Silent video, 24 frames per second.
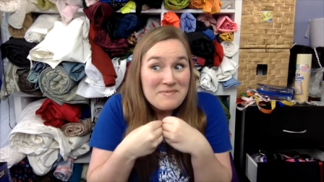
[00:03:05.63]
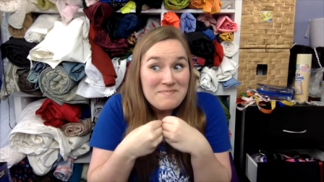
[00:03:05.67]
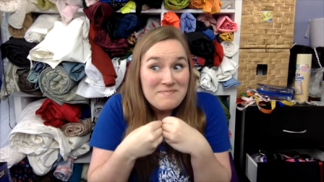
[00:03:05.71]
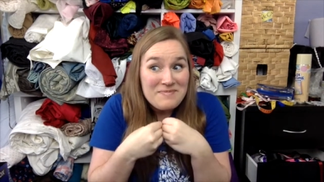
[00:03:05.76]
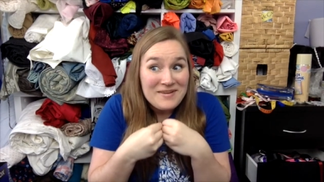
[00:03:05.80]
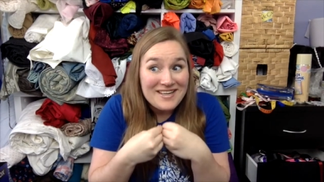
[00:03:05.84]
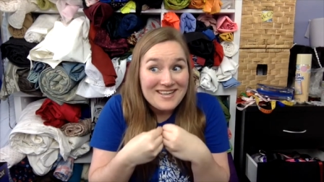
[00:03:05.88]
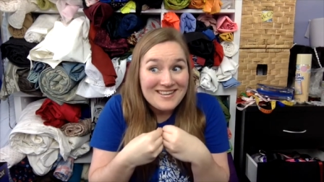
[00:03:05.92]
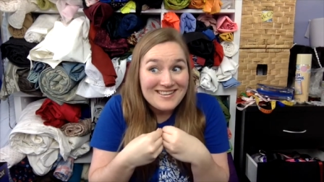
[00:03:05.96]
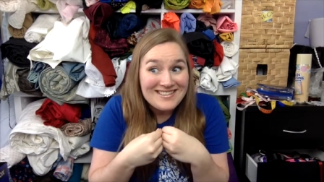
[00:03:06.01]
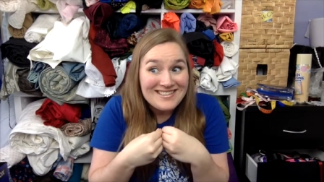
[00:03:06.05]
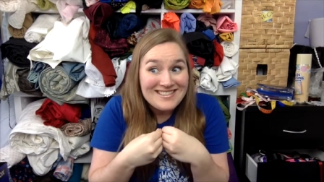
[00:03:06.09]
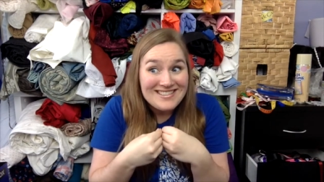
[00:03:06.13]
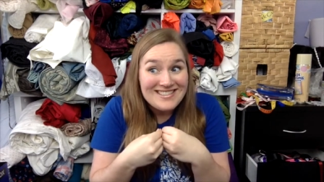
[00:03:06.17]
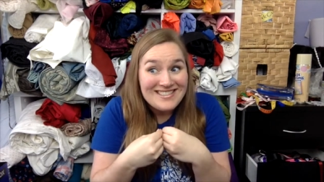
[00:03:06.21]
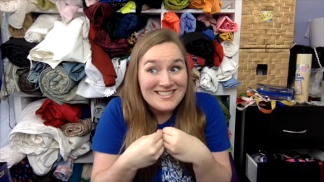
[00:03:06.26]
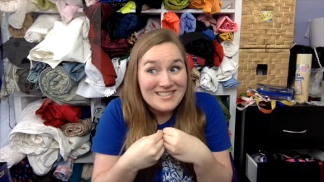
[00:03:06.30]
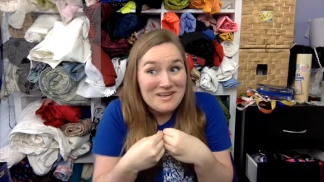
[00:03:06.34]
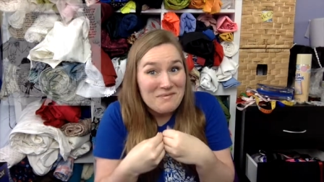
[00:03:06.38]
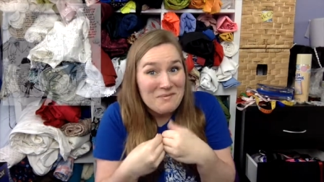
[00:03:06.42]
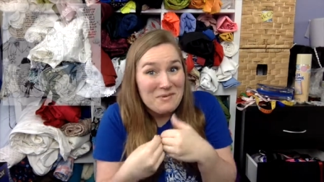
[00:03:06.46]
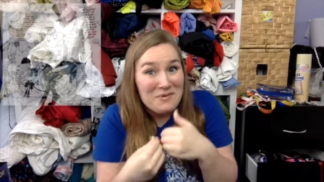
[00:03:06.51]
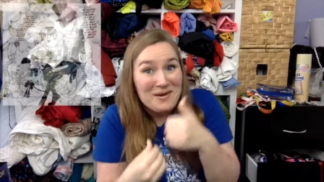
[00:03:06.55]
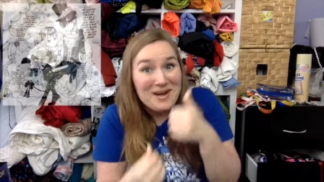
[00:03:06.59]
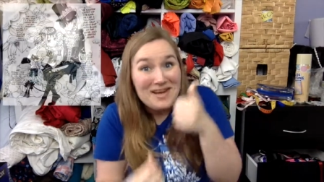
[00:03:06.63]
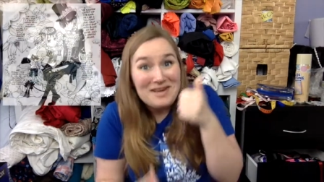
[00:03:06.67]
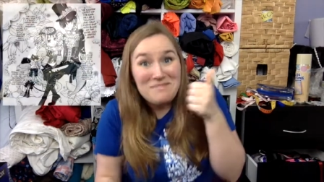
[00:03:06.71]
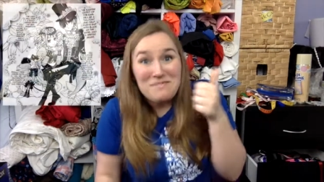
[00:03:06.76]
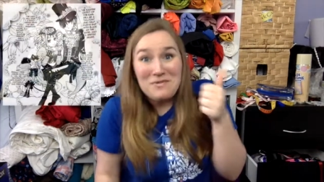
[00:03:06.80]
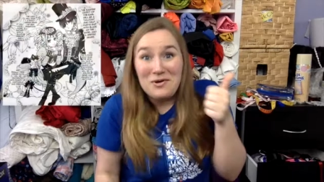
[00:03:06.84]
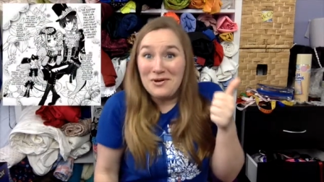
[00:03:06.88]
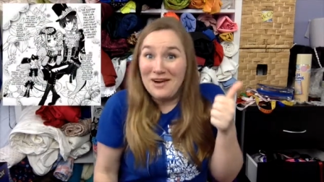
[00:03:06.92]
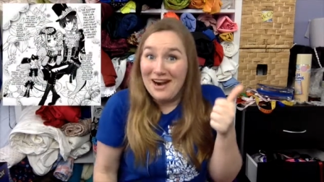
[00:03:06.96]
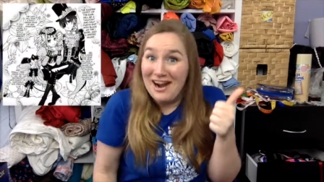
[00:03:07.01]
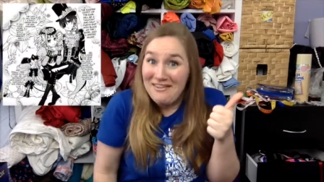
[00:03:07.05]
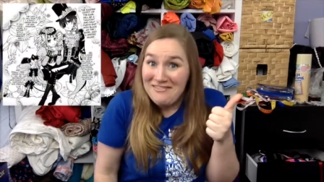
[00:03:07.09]
because, number one,
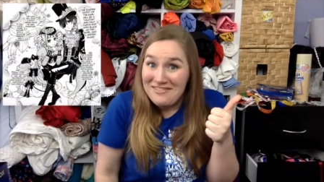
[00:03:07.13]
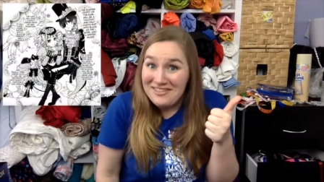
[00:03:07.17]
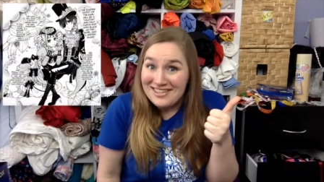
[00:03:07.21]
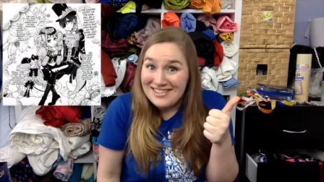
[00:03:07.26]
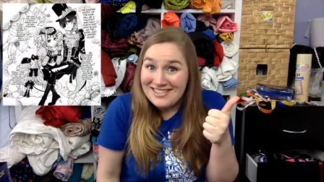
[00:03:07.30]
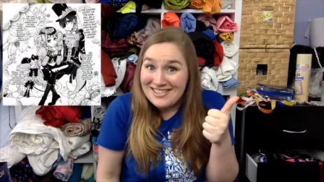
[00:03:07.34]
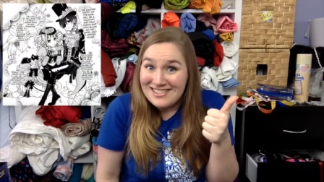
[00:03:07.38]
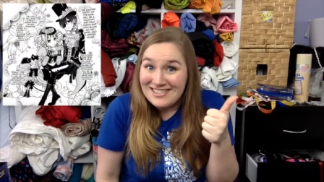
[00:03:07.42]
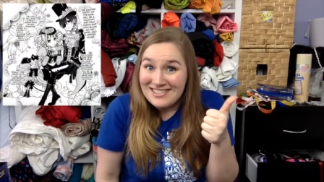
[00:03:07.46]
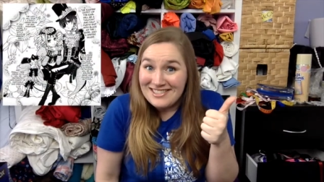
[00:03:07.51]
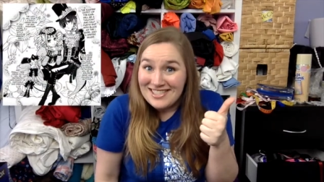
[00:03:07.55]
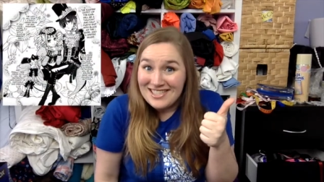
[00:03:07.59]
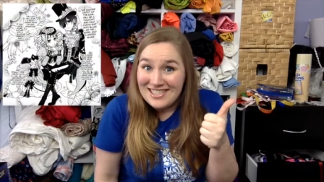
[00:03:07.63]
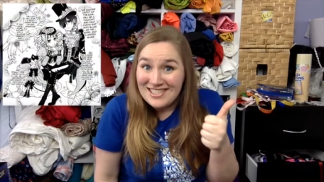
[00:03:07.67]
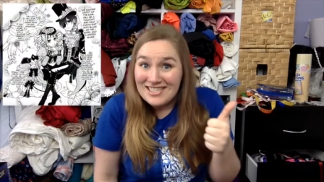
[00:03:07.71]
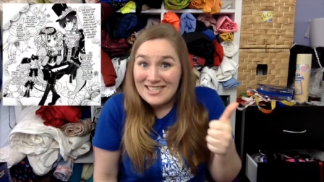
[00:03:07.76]
more outfits.